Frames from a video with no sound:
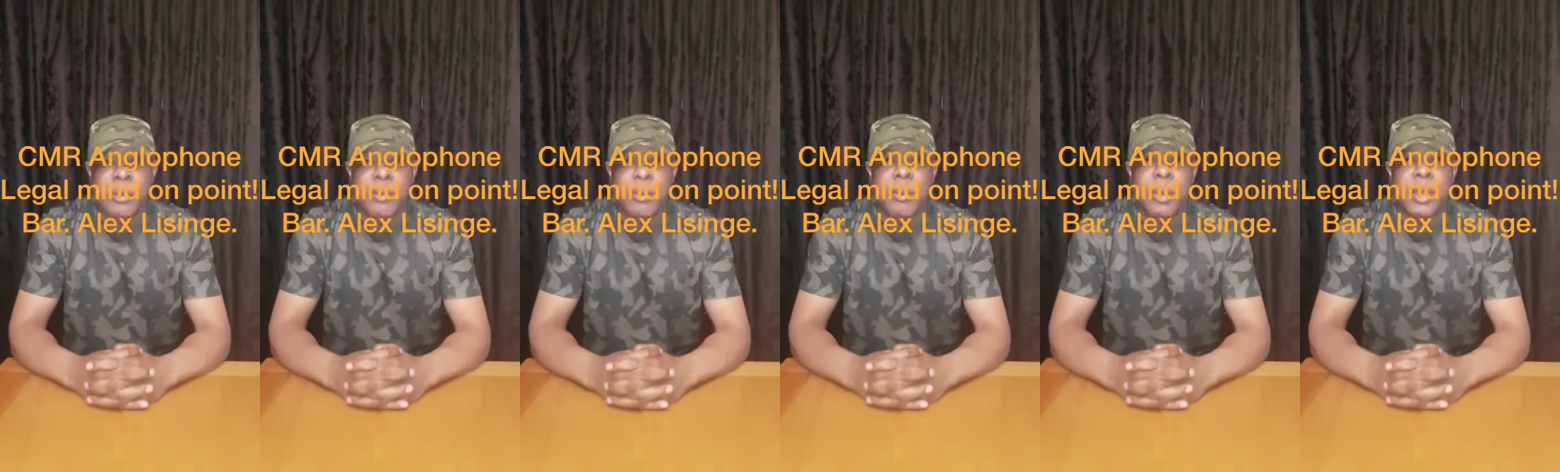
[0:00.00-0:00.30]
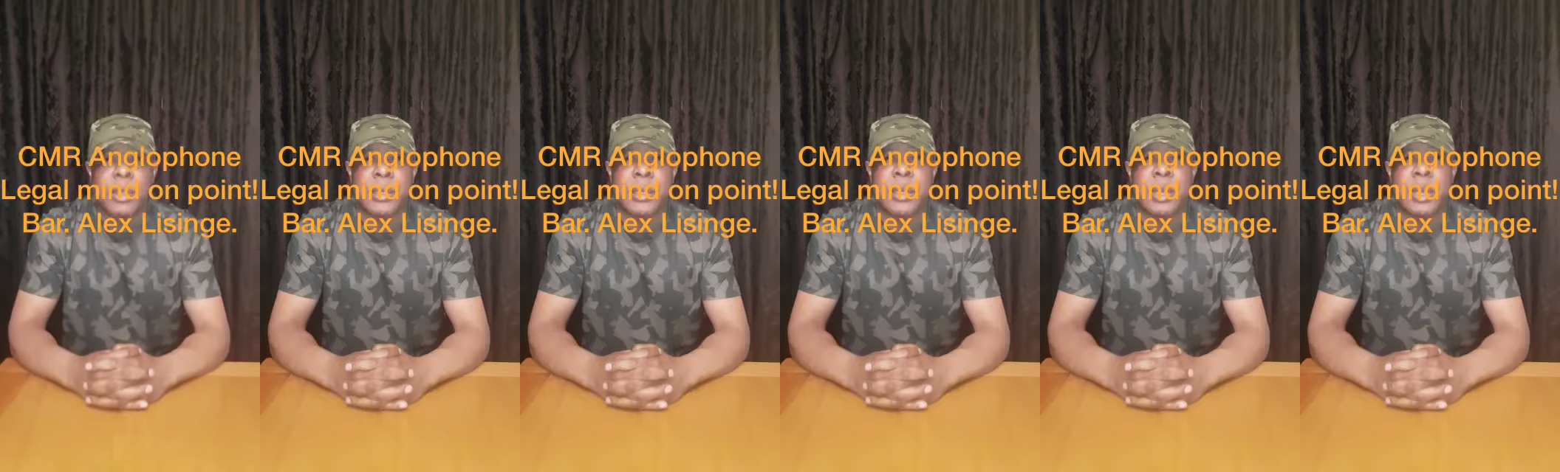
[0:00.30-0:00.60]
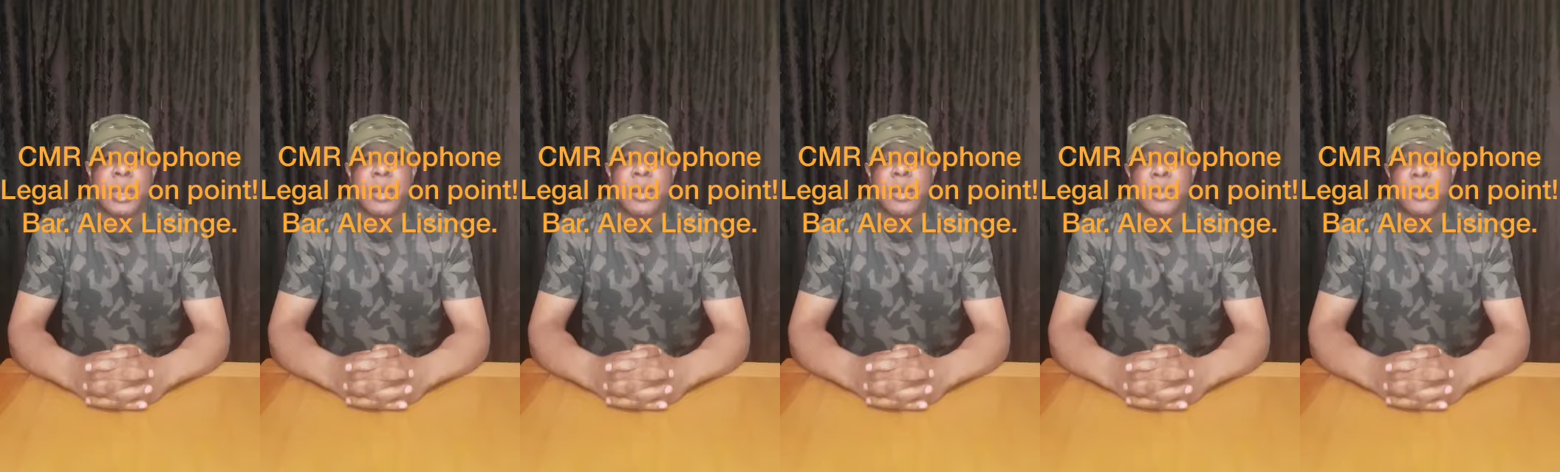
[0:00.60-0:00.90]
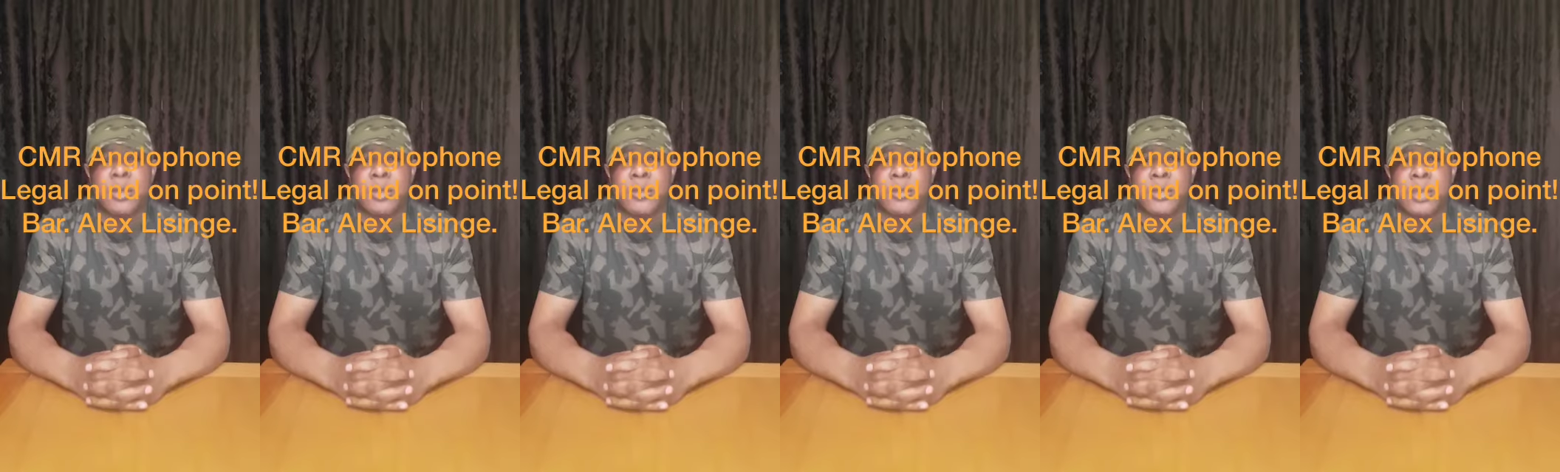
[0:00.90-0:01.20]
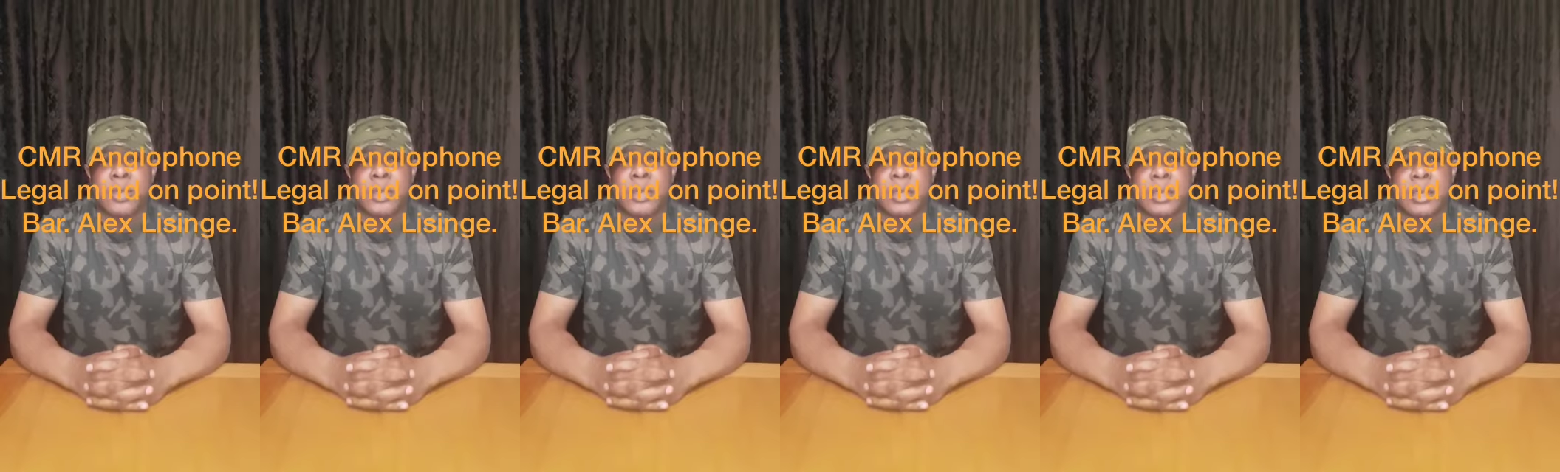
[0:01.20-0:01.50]
but a lot of
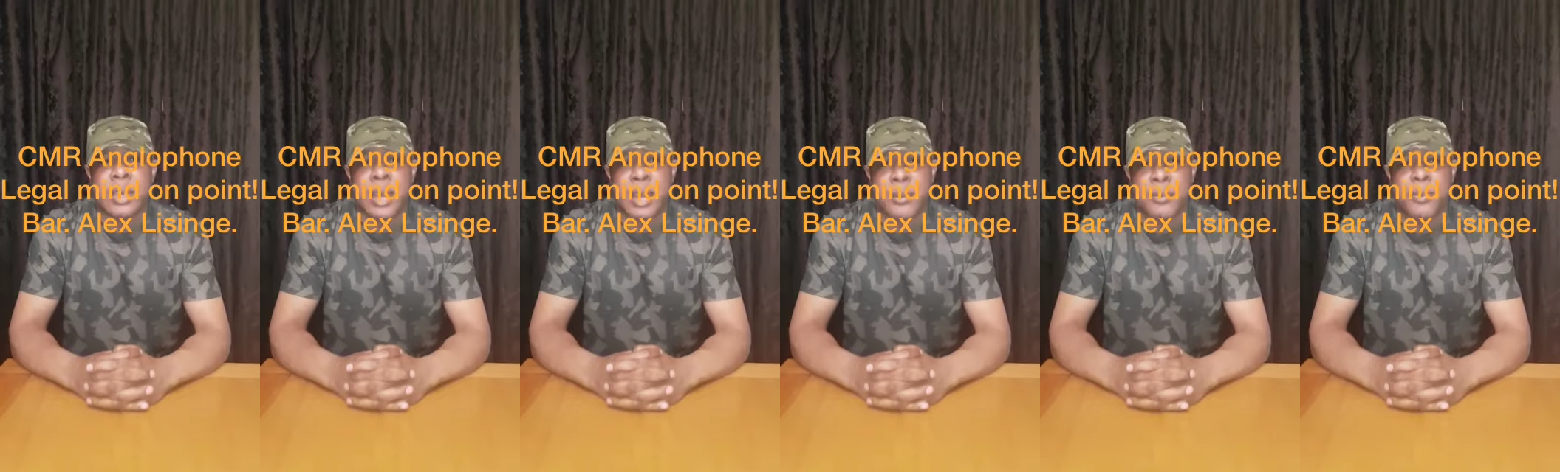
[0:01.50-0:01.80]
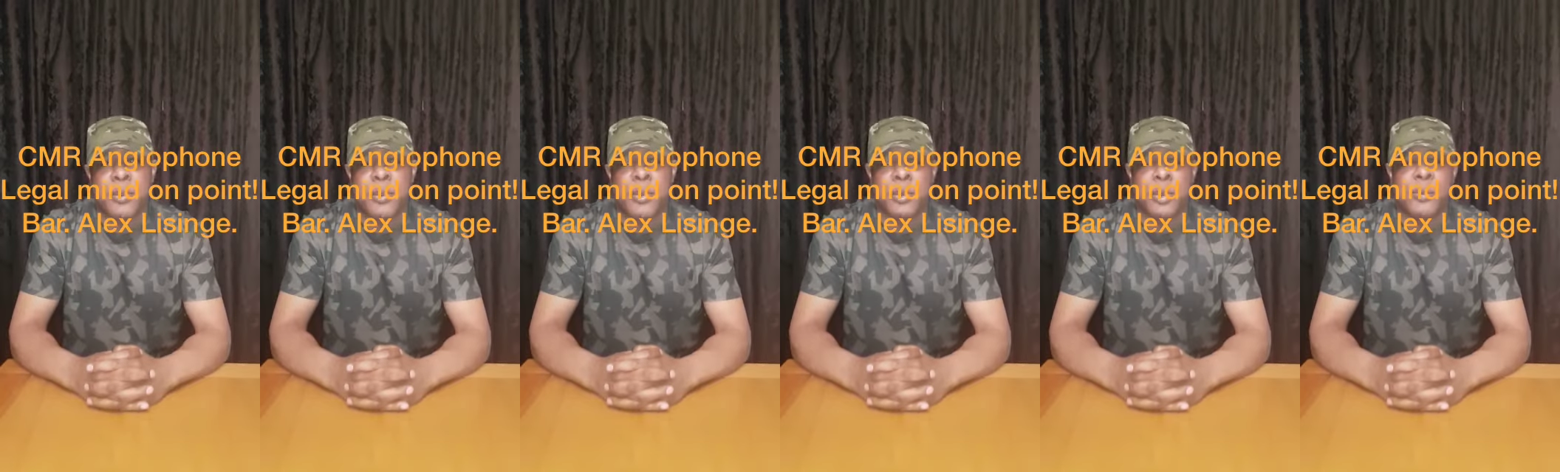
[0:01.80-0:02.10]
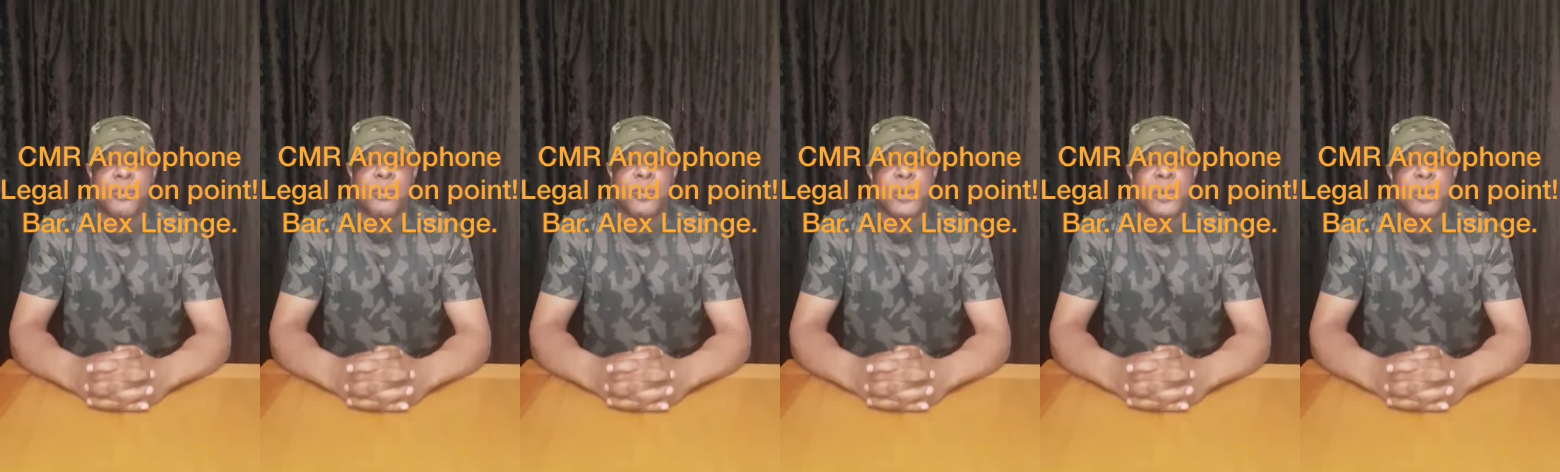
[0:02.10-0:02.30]
thing that they happen with